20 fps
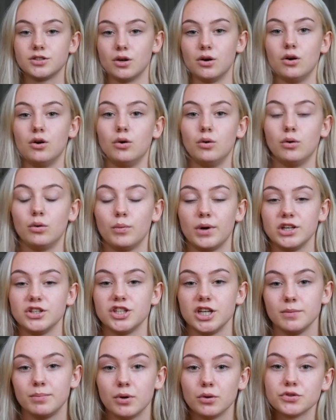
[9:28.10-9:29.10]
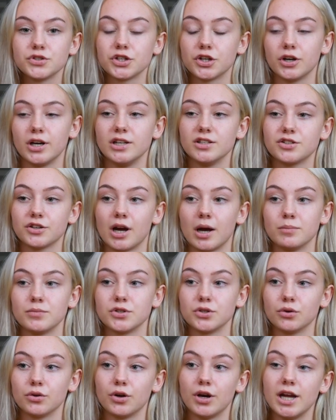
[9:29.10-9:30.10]
So when she posted her Instagram
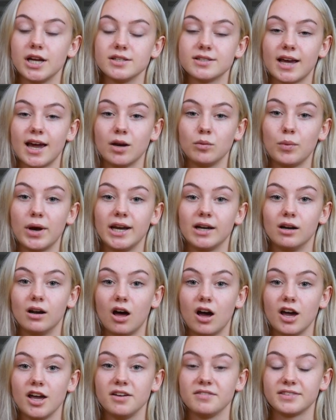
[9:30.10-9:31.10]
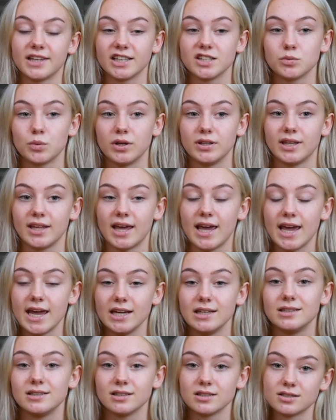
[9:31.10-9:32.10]
stories and went live, that's when the
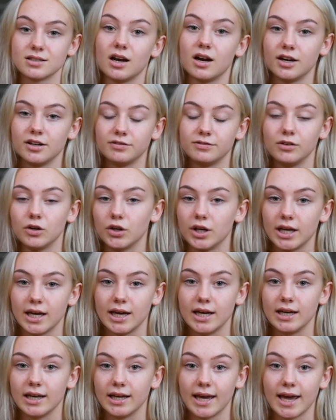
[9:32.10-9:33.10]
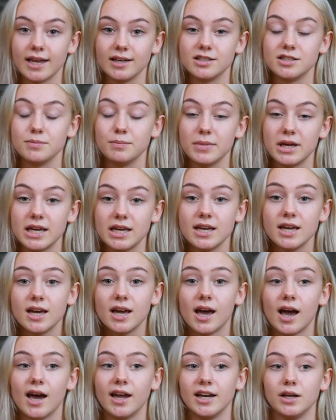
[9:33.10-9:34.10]
hate started flooding in again to me,
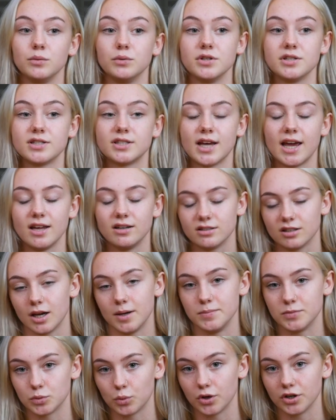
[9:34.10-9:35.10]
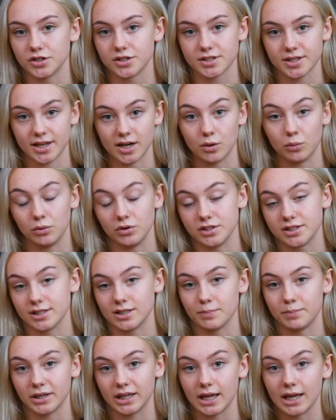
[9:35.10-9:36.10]
and it was 10 times worse than it was at
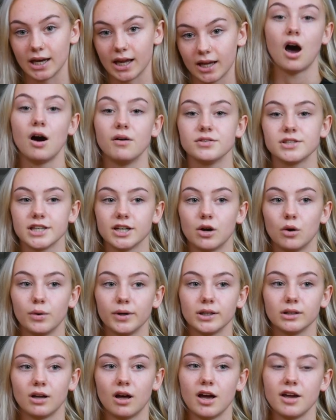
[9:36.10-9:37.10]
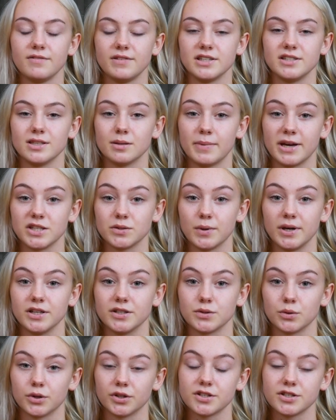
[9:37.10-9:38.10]
the beginning. Obviously, going live isn't the best way to
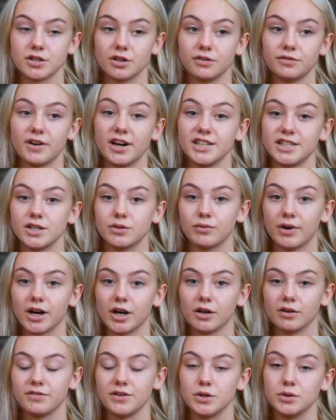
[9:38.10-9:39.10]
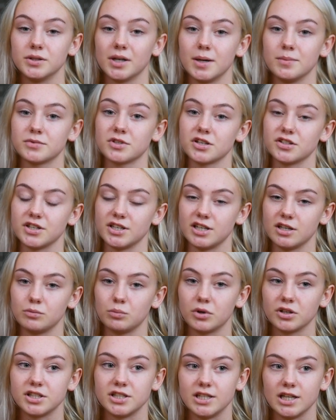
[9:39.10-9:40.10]
sort stuff. I did ring her a few times because I did
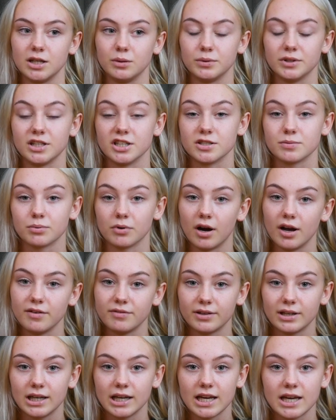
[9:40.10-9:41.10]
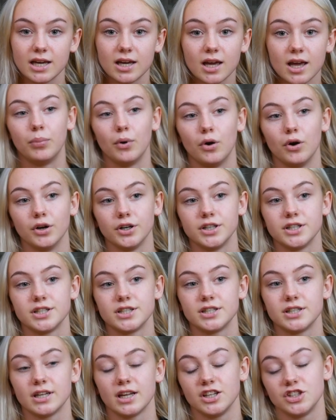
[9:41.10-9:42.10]
want to deal with this privately,
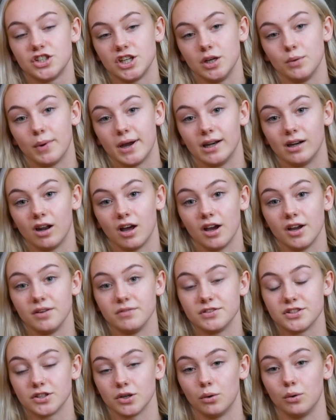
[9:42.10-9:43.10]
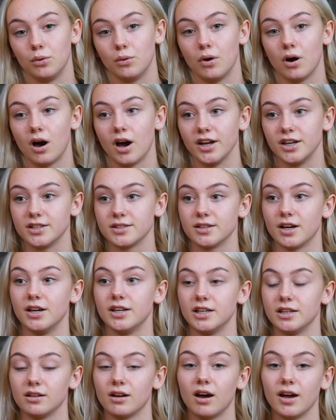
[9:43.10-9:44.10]
but she went live, so I
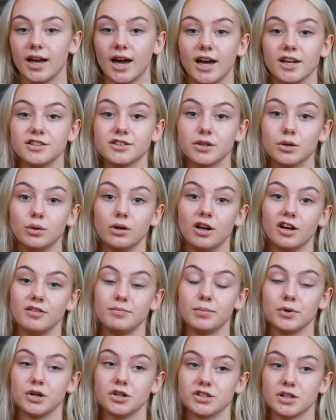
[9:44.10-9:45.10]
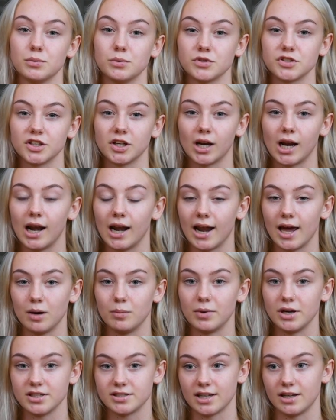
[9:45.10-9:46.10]
decided I had to go live because I wasn't going to allow
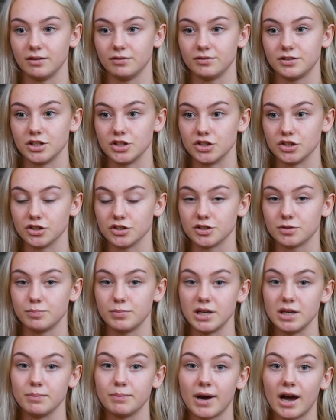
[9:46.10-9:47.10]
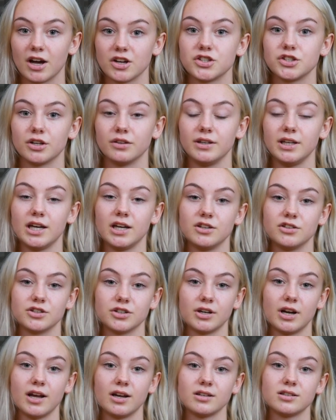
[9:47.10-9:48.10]
myself to just be bashed on the
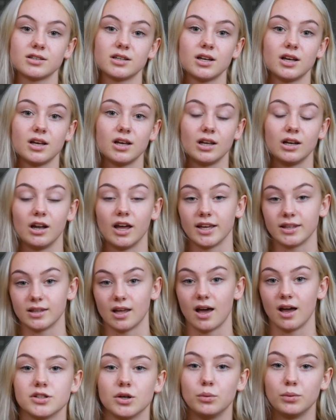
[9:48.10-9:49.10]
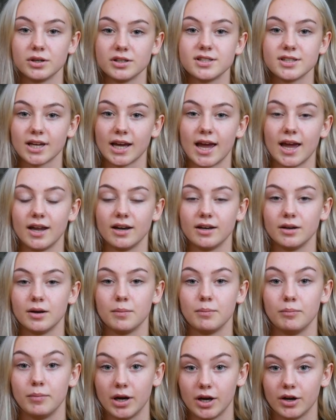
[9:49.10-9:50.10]
internet like that. So once again,
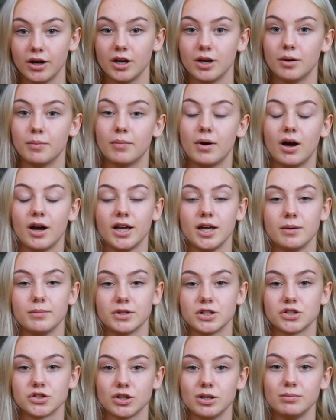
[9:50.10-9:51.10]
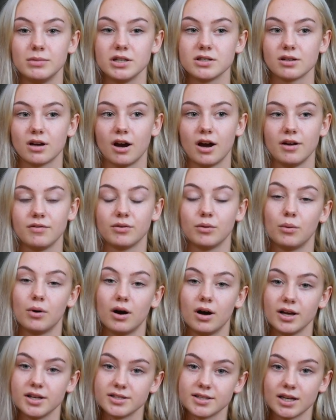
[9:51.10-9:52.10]
Miriam, I am extremely sorry for
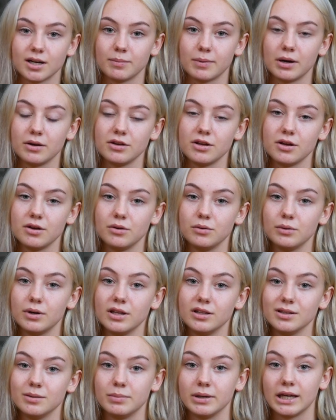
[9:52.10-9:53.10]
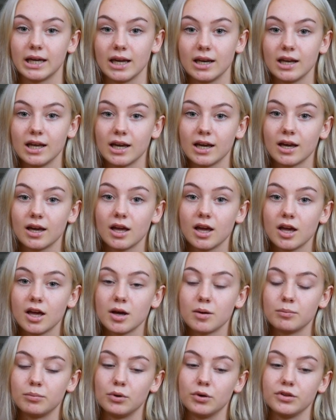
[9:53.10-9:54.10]
what I said about you in the beginning.
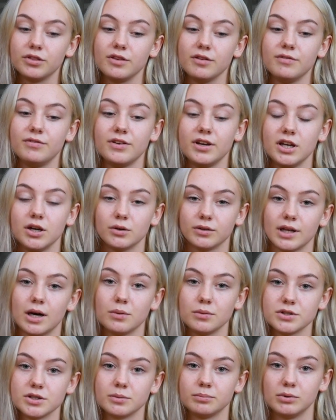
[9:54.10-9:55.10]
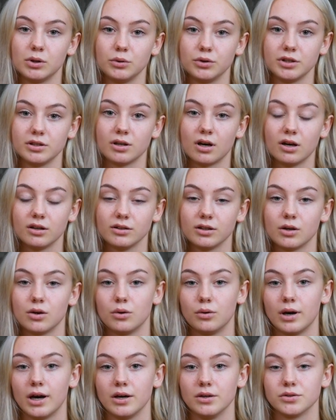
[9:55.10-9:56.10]
But the video that was uploaded on the
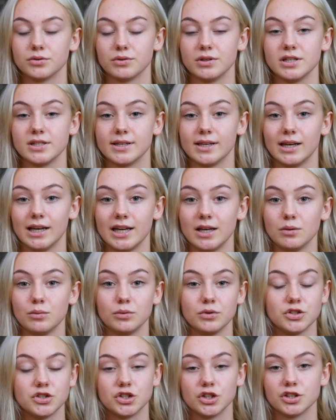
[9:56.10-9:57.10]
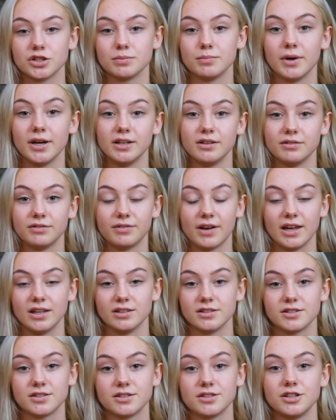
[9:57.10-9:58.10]
Go House recently was just my
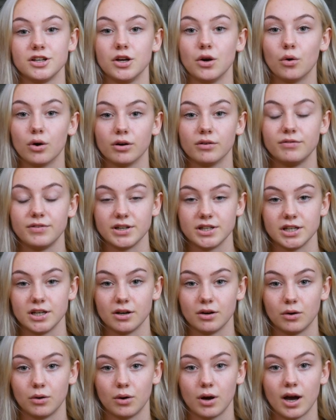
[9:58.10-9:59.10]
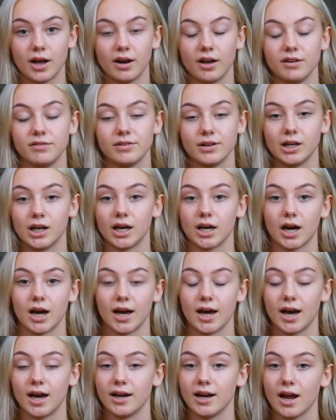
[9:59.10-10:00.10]
defense to your video, and I feel like I
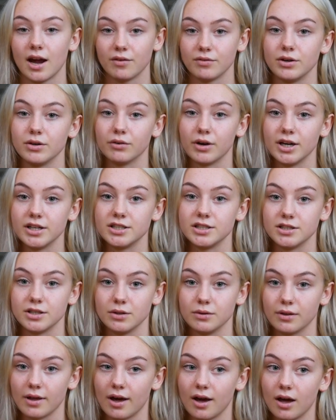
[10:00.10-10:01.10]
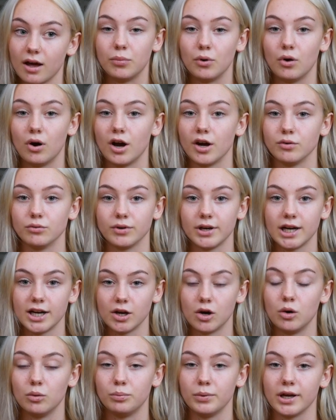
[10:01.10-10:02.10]
had every right to do that. But I really
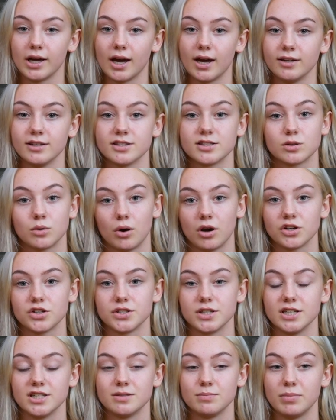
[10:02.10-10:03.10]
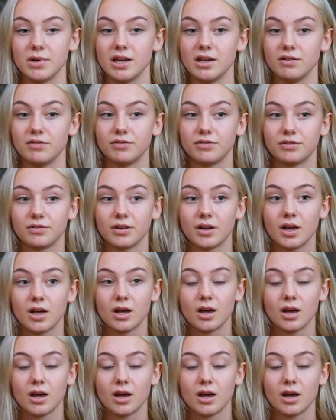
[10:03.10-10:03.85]
hope we can squash this beef.